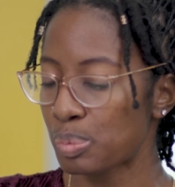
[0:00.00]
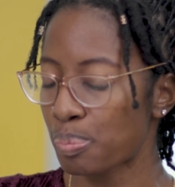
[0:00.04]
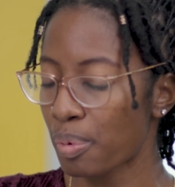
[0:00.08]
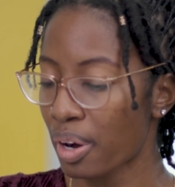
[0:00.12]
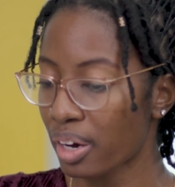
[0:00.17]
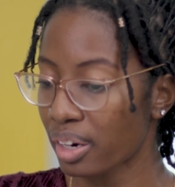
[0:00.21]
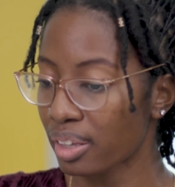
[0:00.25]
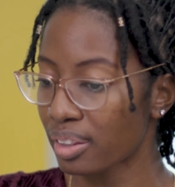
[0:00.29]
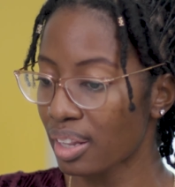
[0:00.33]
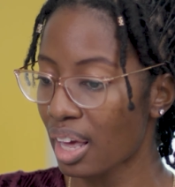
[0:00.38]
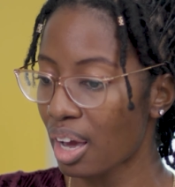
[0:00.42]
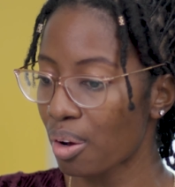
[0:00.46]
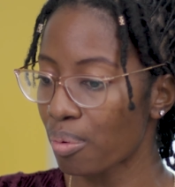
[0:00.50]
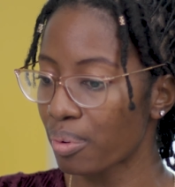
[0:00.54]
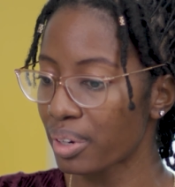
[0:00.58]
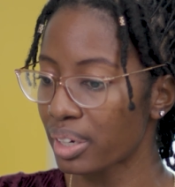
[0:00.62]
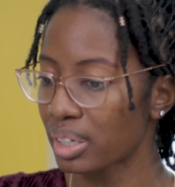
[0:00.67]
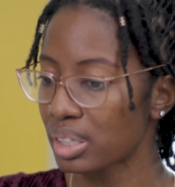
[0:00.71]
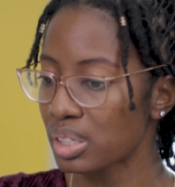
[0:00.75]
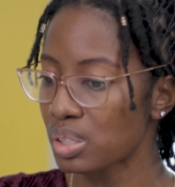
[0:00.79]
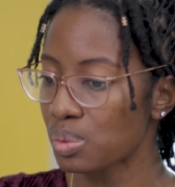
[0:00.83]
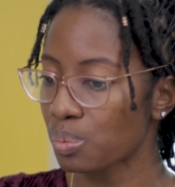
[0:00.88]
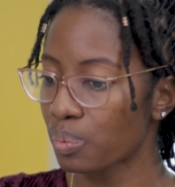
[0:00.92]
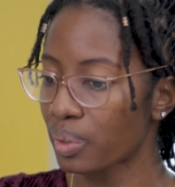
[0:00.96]
spreading that way
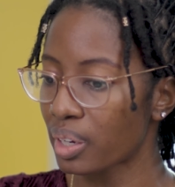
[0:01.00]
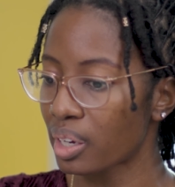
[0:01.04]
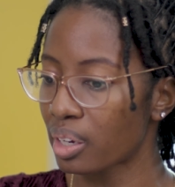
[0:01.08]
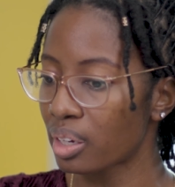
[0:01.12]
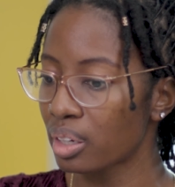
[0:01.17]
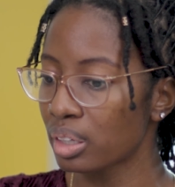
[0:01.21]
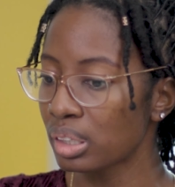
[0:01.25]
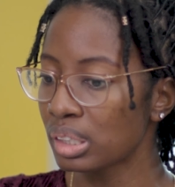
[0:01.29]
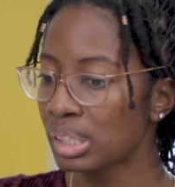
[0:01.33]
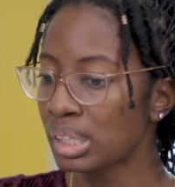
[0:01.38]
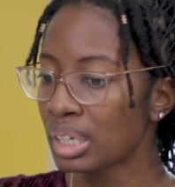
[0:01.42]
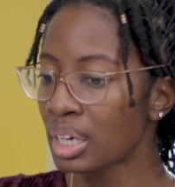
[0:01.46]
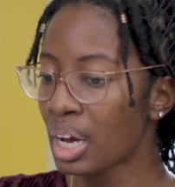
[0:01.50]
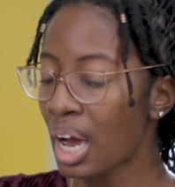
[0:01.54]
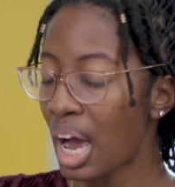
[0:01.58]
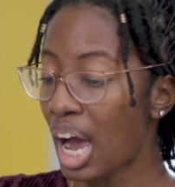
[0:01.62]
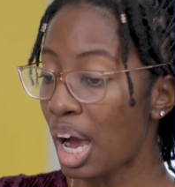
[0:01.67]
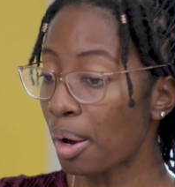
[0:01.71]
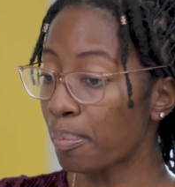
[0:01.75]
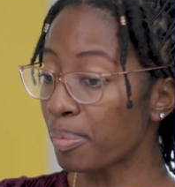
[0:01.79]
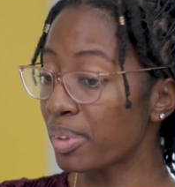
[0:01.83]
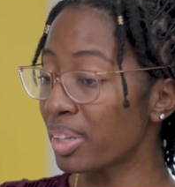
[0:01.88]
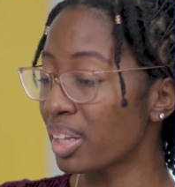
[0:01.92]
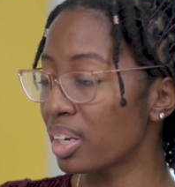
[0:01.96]
as well.
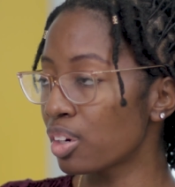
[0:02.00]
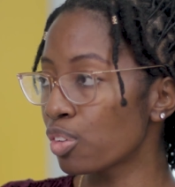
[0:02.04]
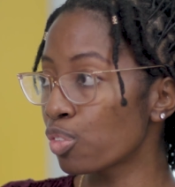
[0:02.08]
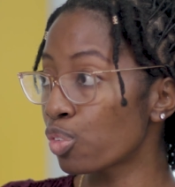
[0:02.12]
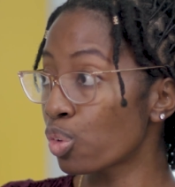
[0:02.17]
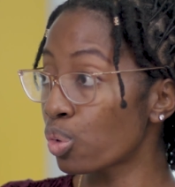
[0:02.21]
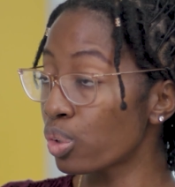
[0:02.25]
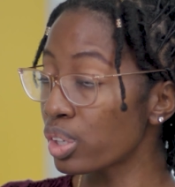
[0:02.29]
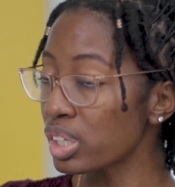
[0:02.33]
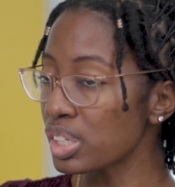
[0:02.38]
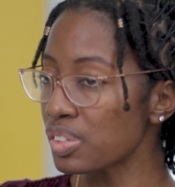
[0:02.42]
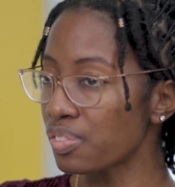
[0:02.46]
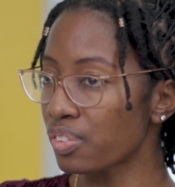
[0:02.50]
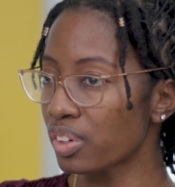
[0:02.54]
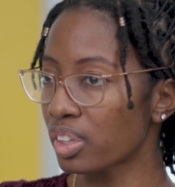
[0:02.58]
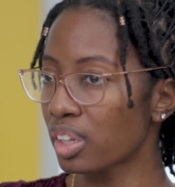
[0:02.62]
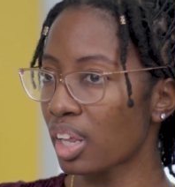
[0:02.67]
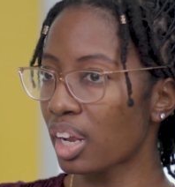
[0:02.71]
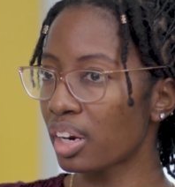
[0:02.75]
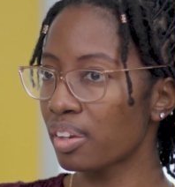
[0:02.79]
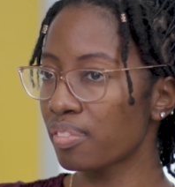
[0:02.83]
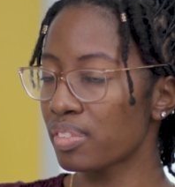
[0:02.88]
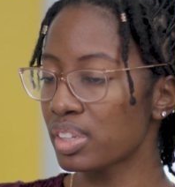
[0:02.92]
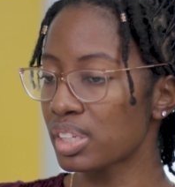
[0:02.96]
And then, of course, for a
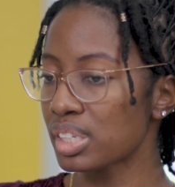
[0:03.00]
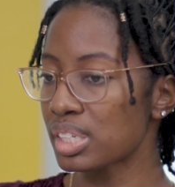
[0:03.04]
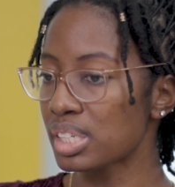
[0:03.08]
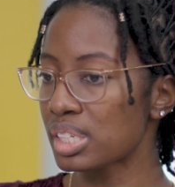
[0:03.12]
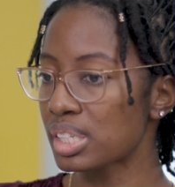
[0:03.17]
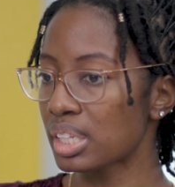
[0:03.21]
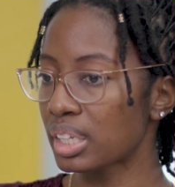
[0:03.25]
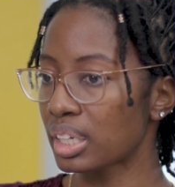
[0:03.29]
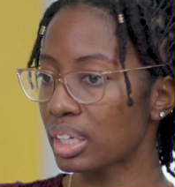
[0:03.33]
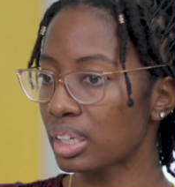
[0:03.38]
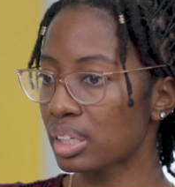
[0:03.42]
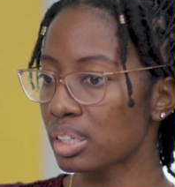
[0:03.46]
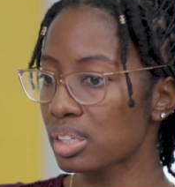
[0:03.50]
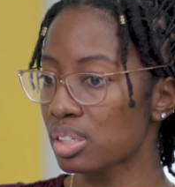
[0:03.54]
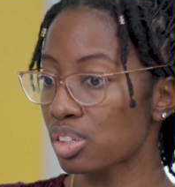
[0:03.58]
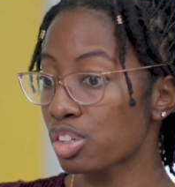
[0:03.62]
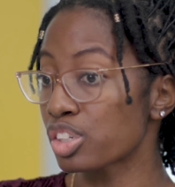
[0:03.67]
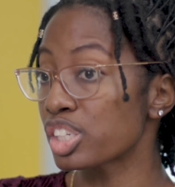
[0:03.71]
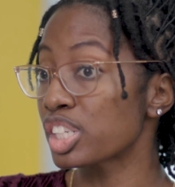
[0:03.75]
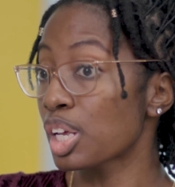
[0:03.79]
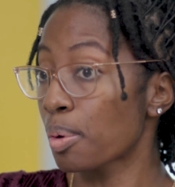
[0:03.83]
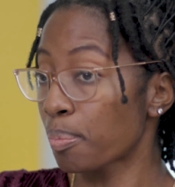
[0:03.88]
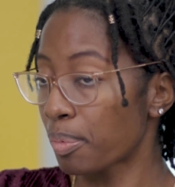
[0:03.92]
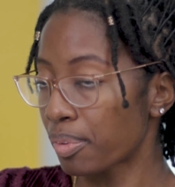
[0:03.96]
lot of these things, or
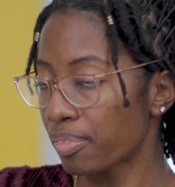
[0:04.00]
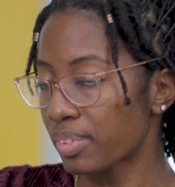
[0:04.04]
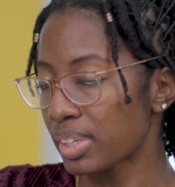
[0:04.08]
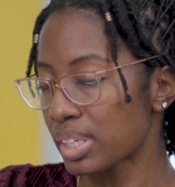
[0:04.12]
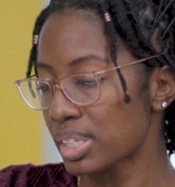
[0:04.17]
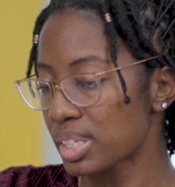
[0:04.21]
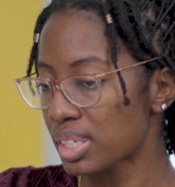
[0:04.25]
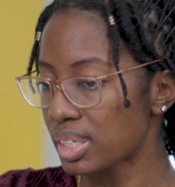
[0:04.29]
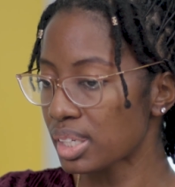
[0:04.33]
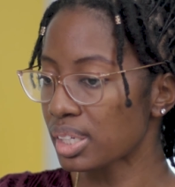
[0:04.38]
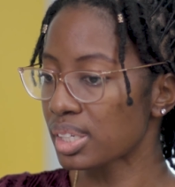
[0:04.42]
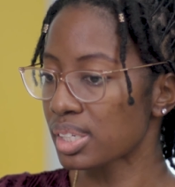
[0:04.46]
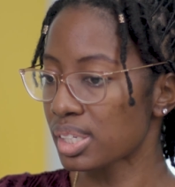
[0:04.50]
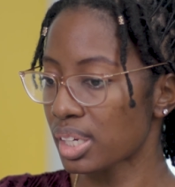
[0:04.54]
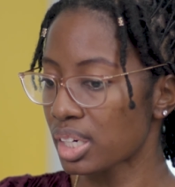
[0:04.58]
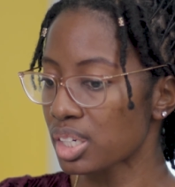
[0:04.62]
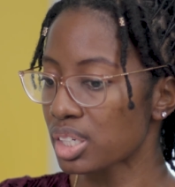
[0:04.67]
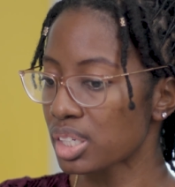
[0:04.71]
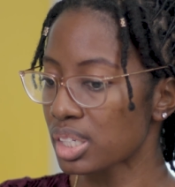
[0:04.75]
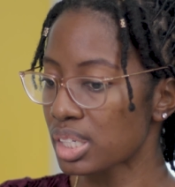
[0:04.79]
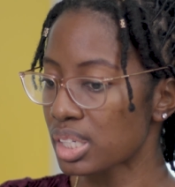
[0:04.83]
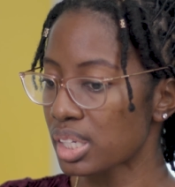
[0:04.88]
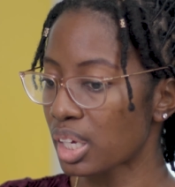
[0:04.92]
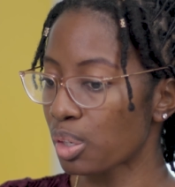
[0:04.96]
some of these things, I
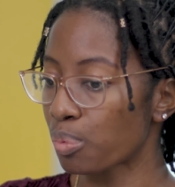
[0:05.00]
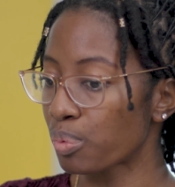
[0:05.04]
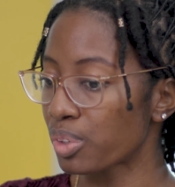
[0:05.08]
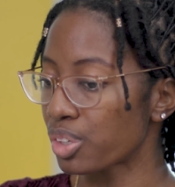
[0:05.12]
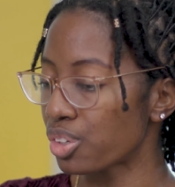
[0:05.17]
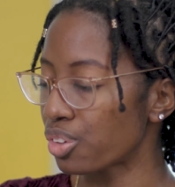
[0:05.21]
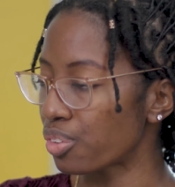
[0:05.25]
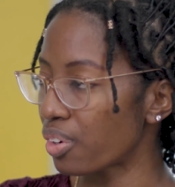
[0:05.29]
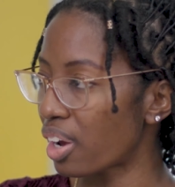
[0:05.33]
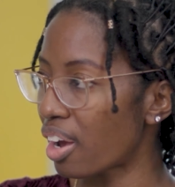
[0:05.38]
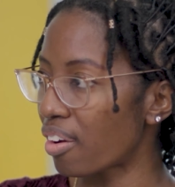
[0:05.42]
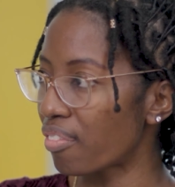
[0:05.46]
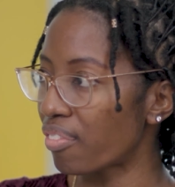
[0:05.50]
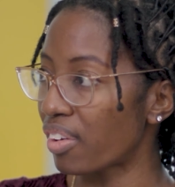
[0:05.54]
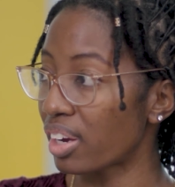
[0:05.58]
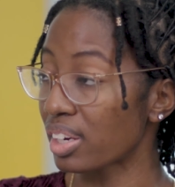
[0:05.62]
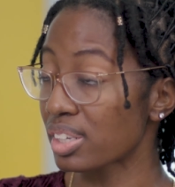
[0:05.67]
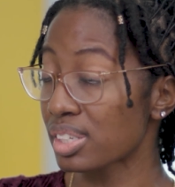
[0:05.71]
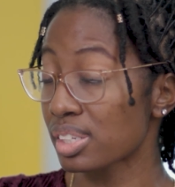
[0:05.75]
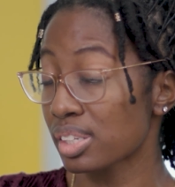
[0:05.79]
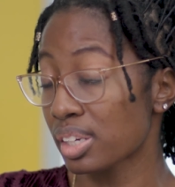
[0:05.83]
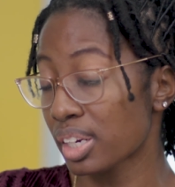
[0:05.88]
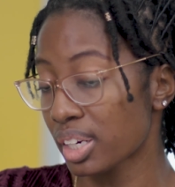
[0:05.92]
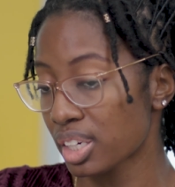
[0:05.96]
should say, we do have
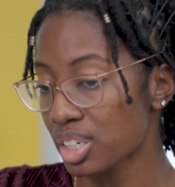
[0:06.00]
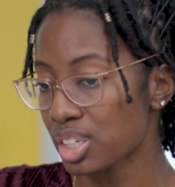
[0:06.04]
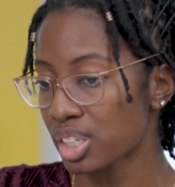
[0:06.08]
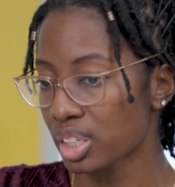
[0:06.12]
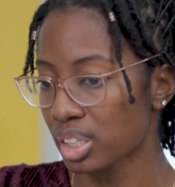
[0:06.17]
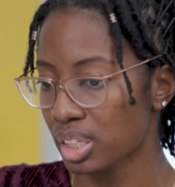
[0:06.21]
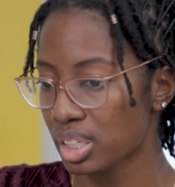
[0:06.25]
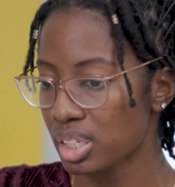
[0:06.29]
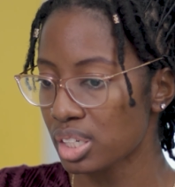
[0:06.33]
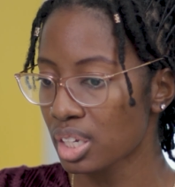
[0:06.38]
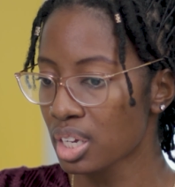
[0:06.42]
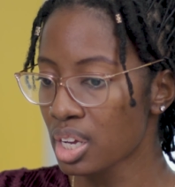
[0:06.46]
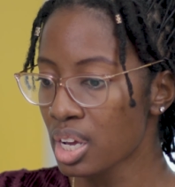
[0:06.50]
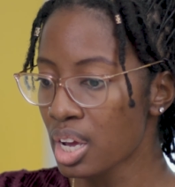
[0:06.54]
vaccinations.